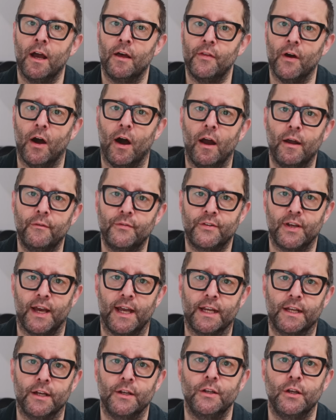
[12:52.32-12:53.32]
that I've
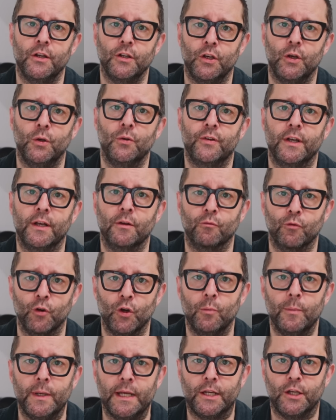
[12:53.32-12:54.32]
taken using
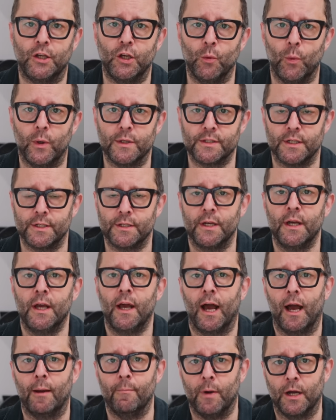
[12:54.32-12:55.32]
Room EQ Wizard
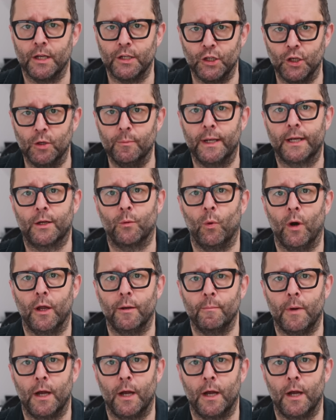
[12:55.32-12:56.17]
and my Umic One